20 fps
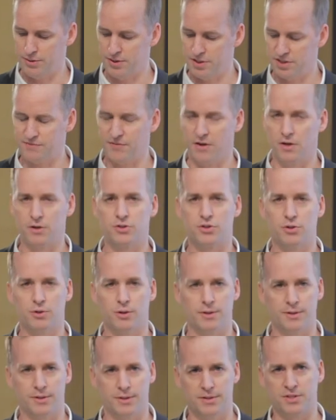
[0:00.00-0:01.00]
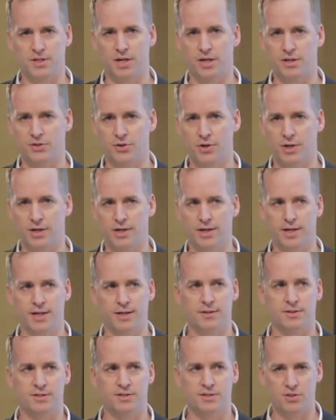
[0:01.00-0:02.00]
dysfunctional in this country. It
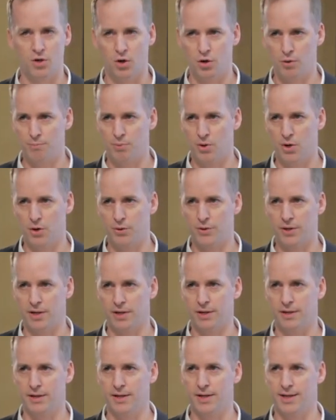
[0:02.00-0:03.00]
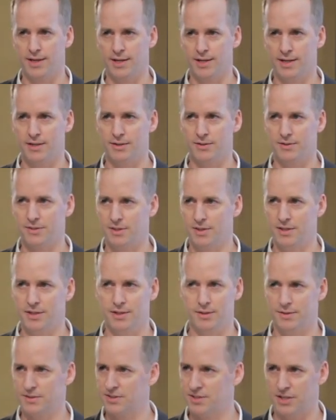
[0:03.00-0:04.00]
is so broken, and it is it
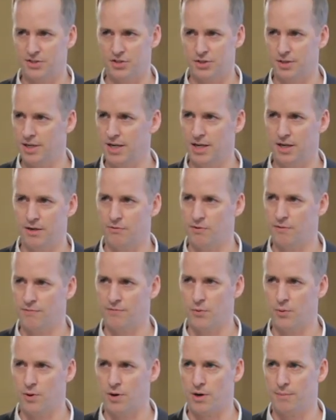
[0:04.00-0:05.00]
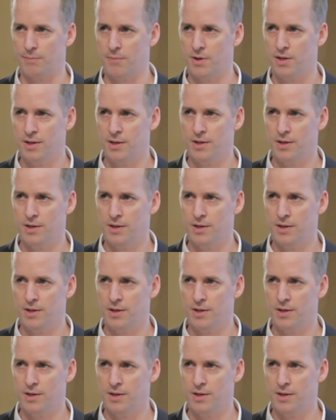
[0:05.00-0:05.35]
is such need of reform